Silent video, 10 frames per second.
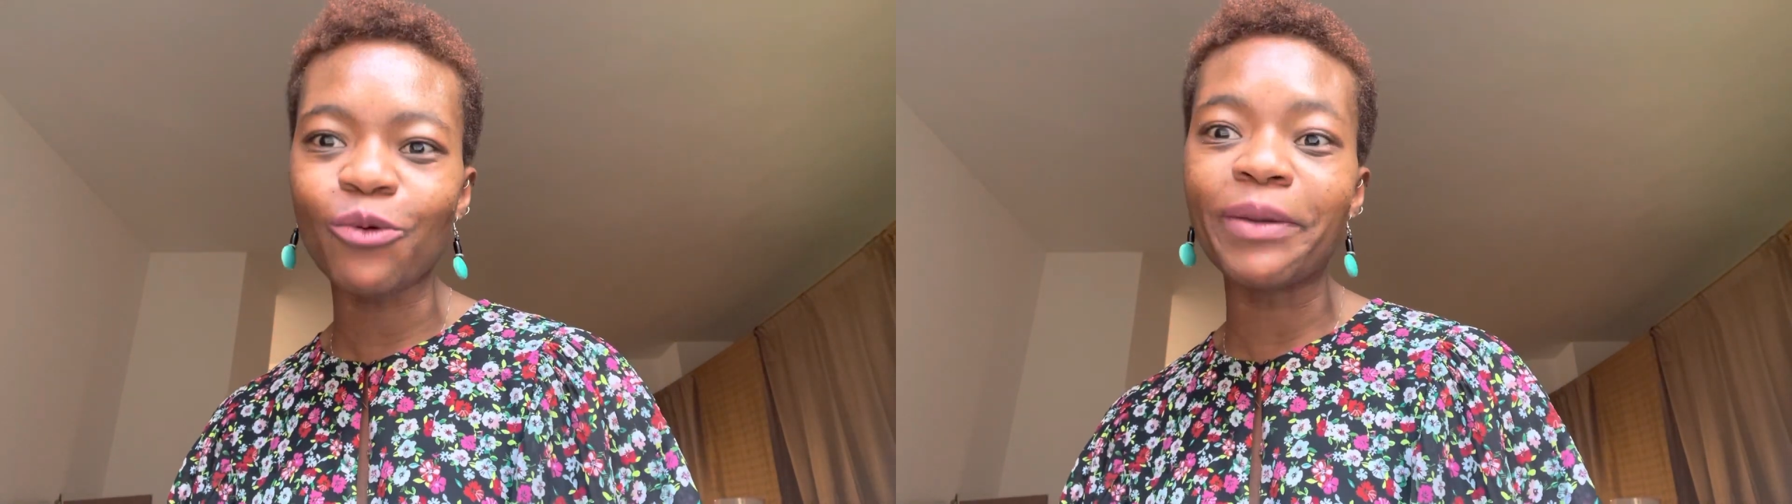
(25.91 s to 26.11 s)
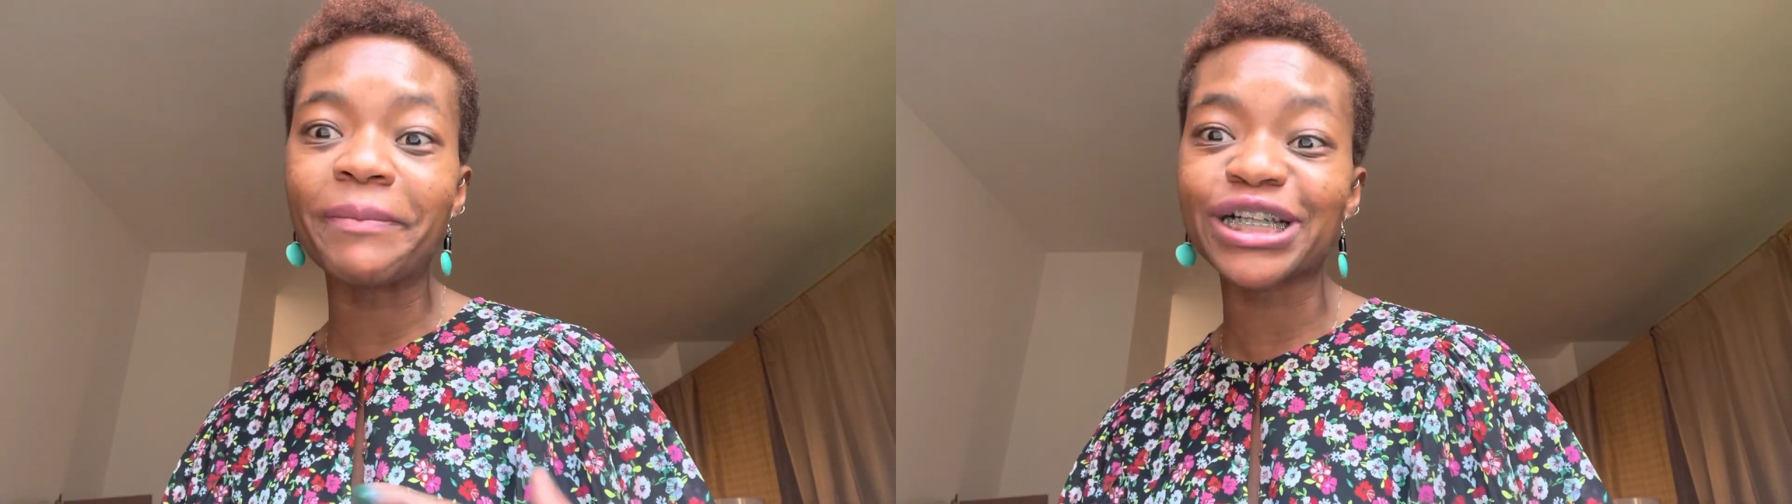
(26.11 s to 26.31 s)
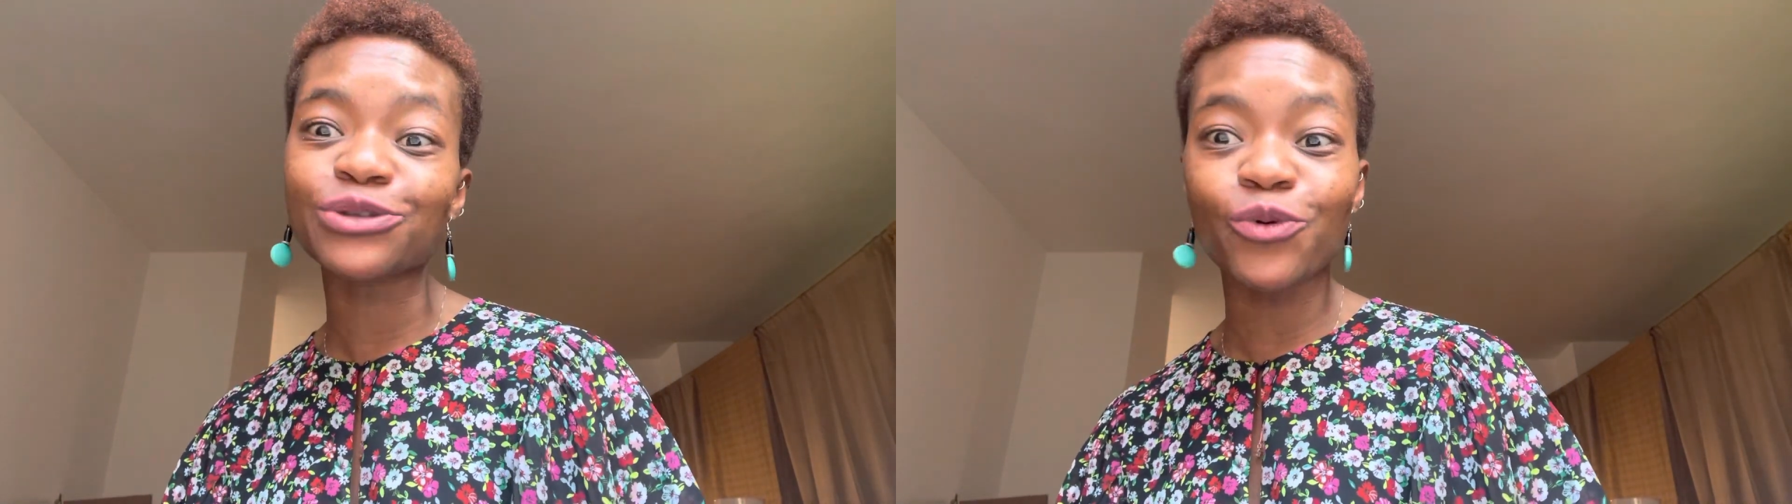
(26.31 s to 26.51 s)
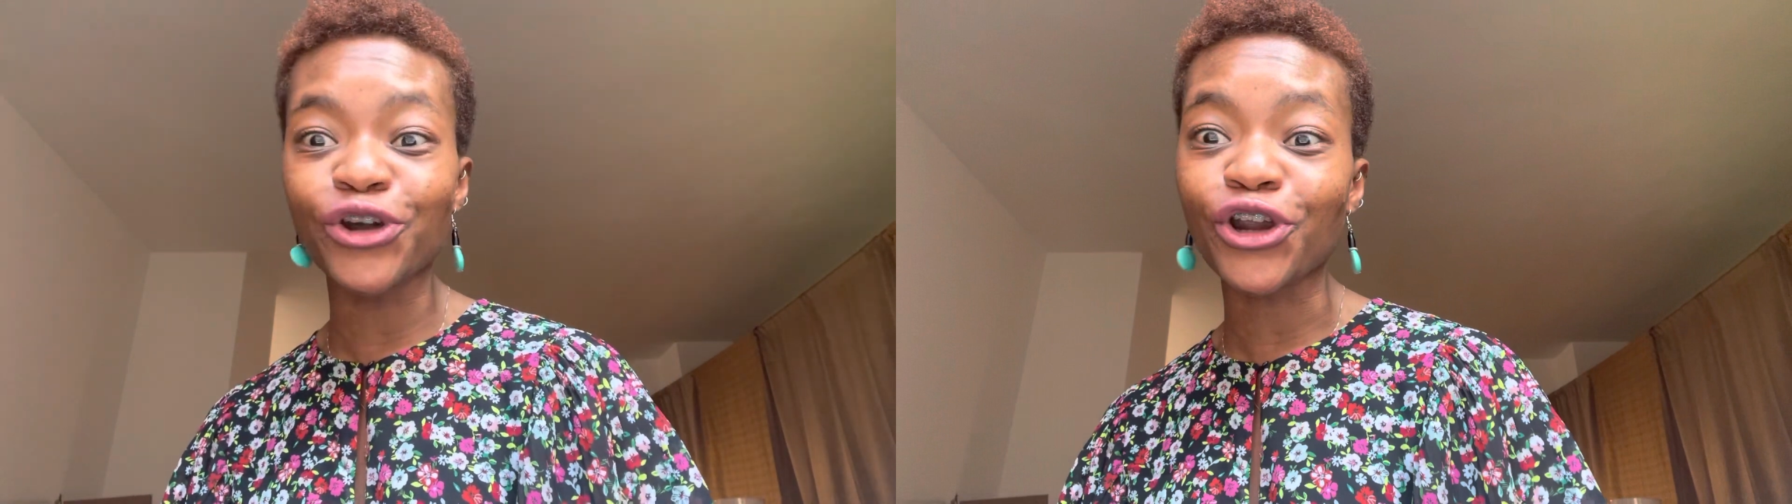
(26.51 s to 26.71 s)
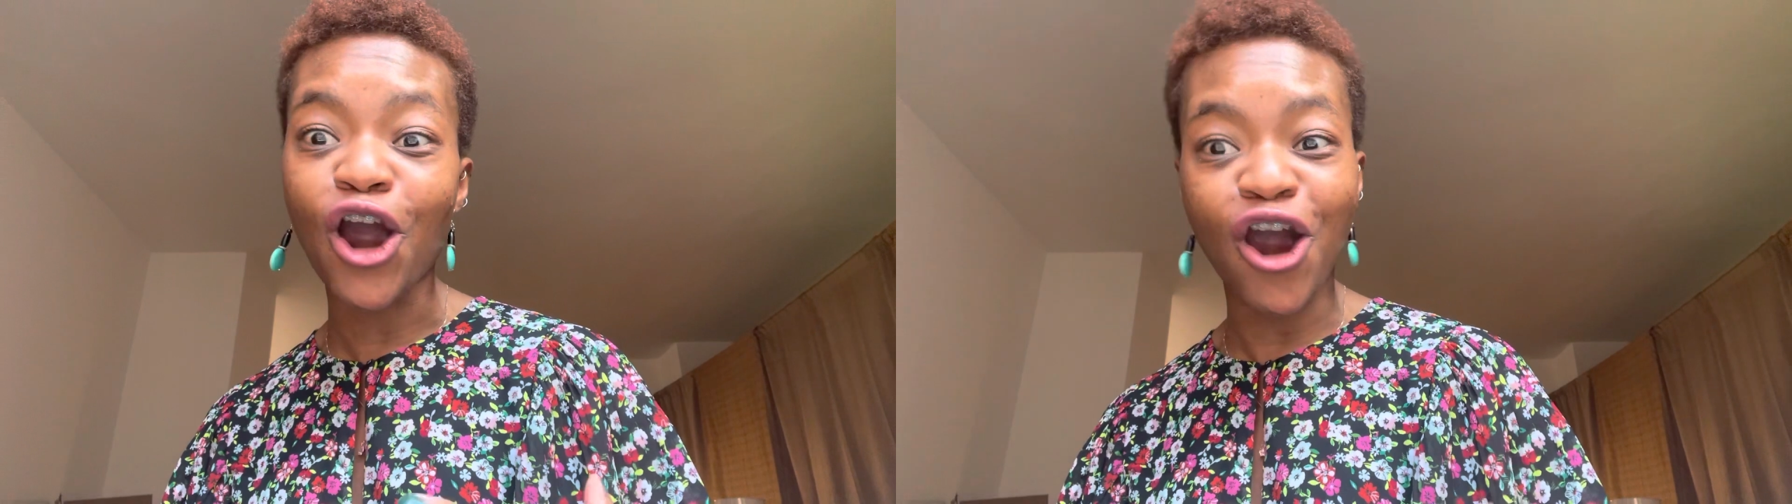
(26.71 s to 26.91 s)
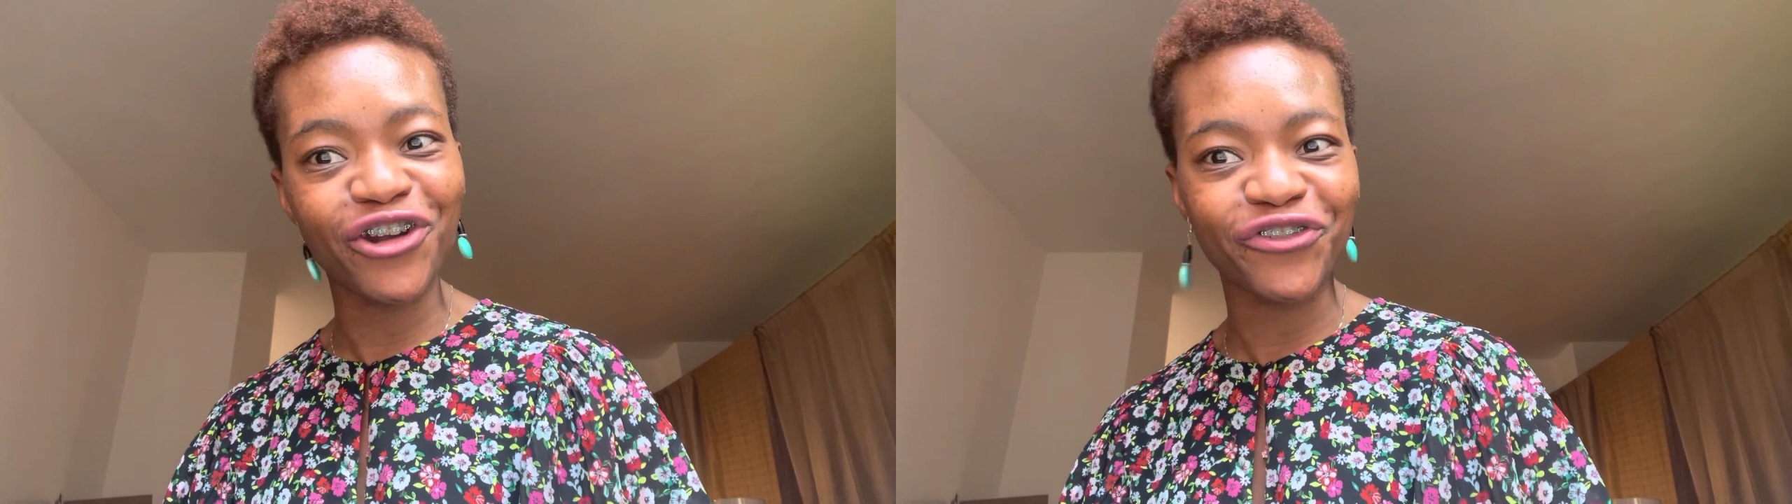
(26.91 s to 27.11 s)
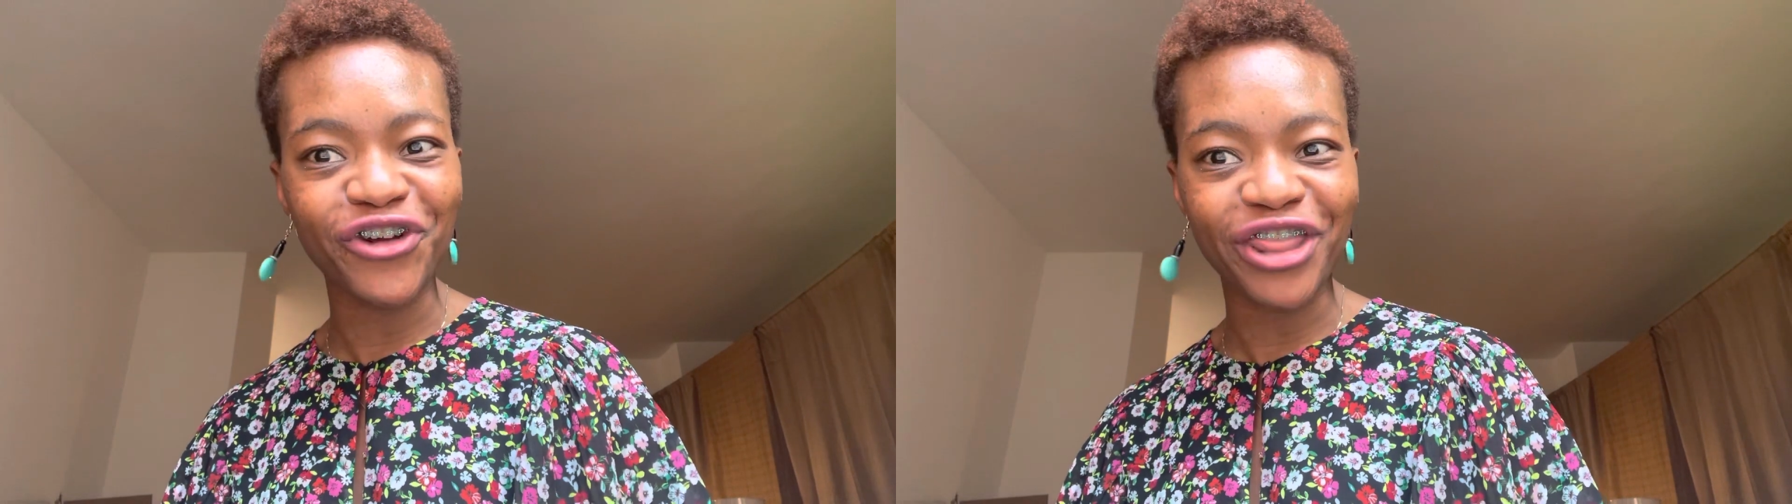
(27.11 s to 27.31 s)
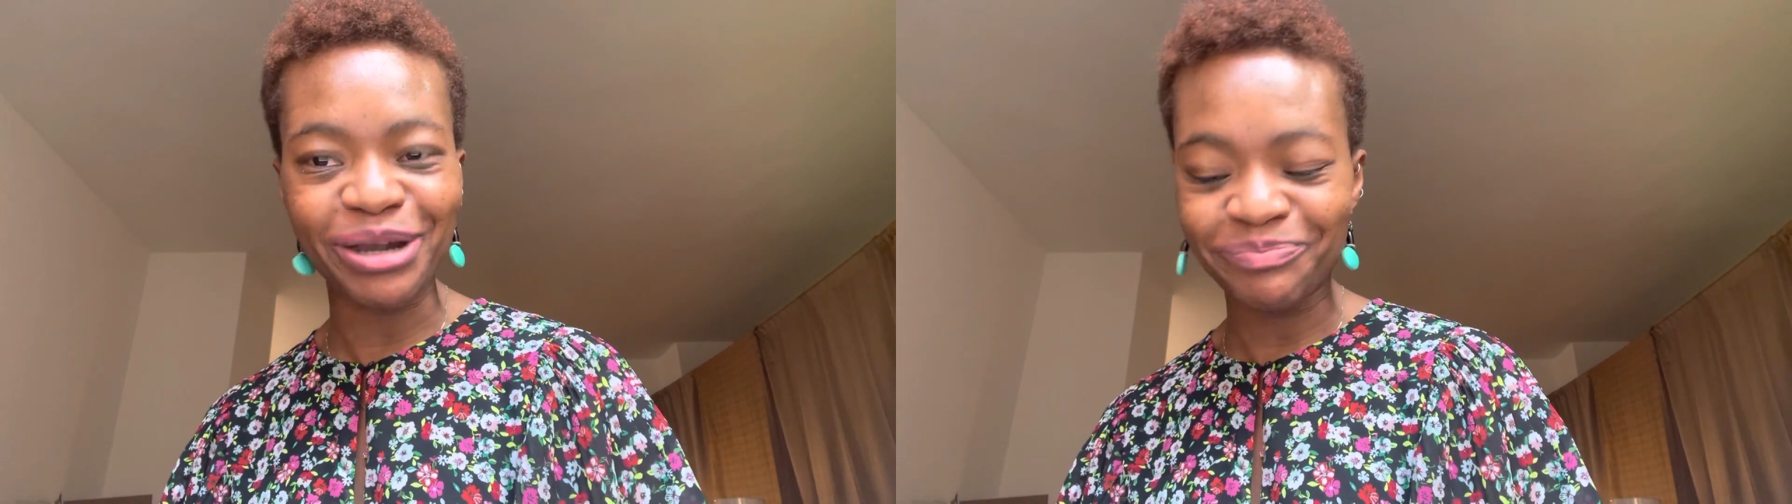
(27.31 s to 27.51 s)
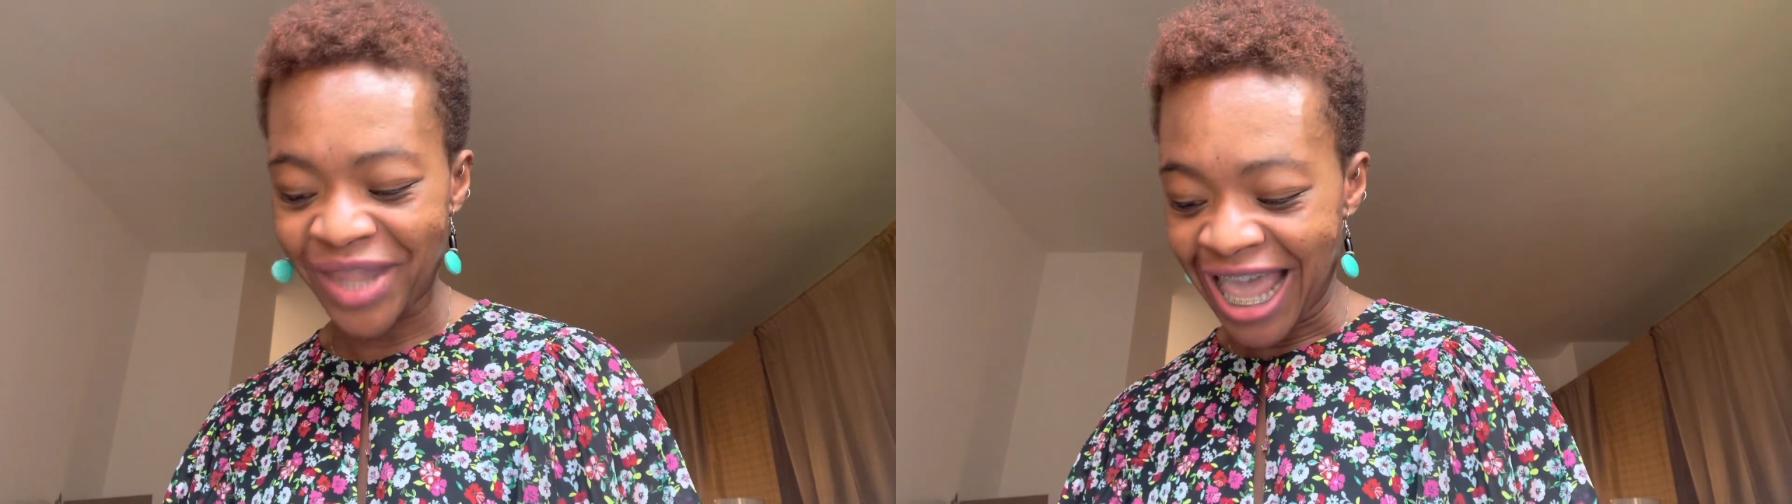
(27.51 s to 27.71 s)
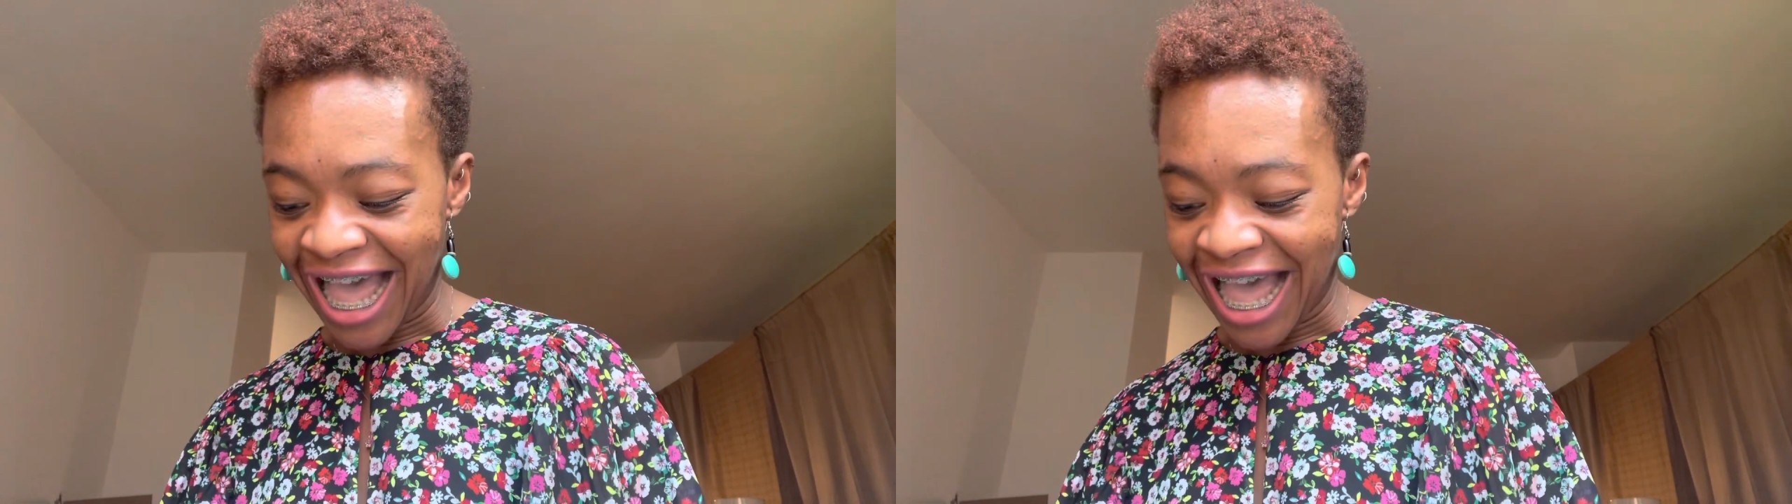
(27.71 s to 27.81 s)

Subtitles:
we must work hard for them.